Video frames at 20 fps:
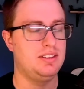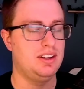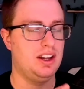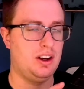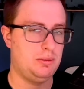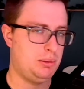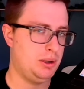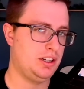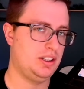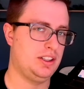
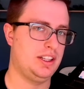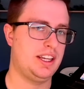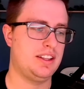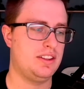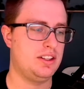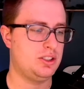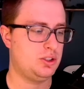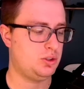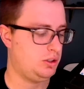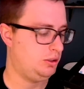I'll put a link in
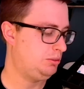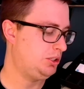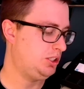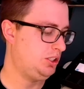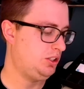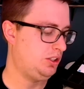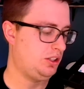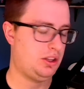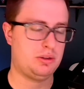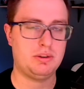the description.
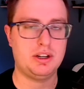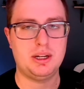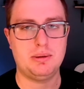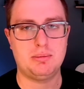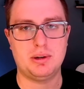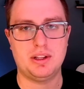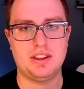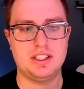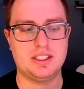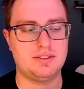You can 3D
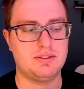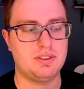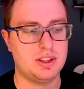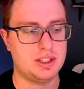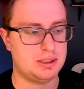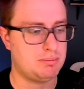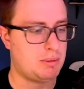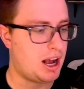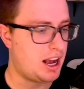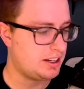print this for
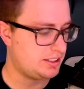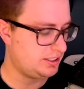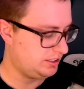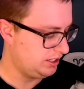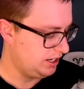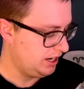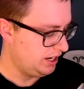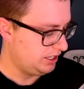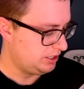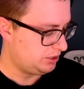this box.
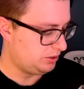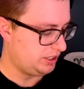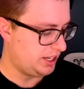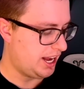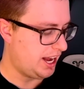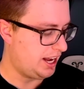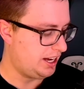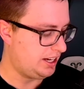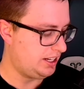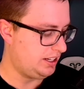It's really
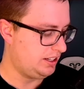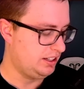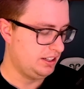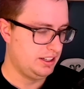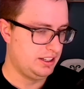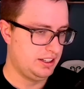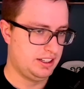handy.